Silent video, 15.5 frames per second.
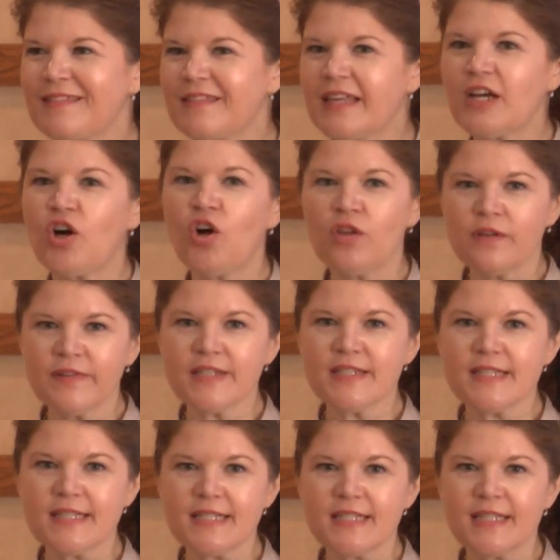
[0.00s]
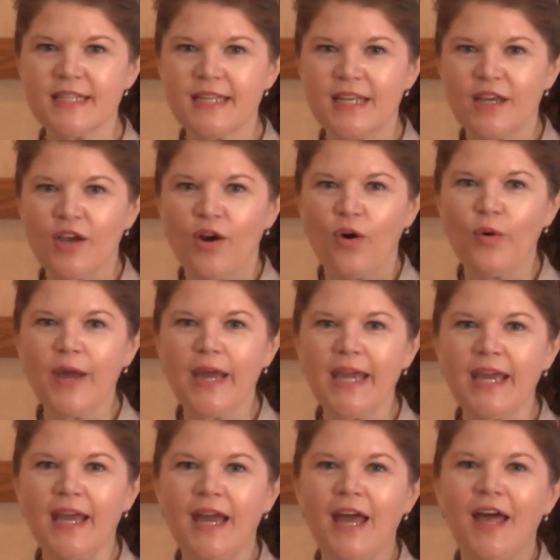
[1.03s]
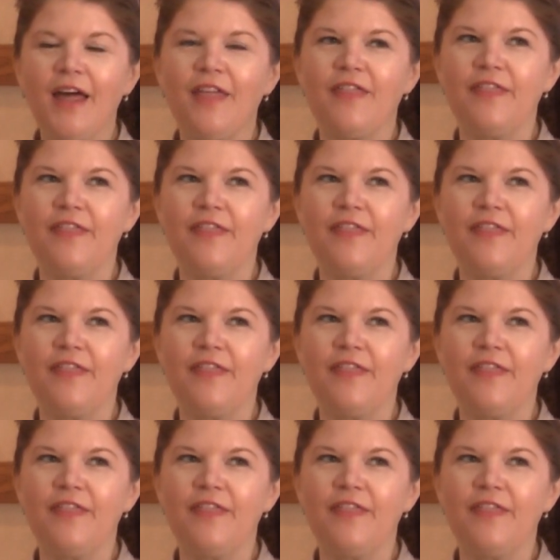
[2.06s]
Like all of us? Okay,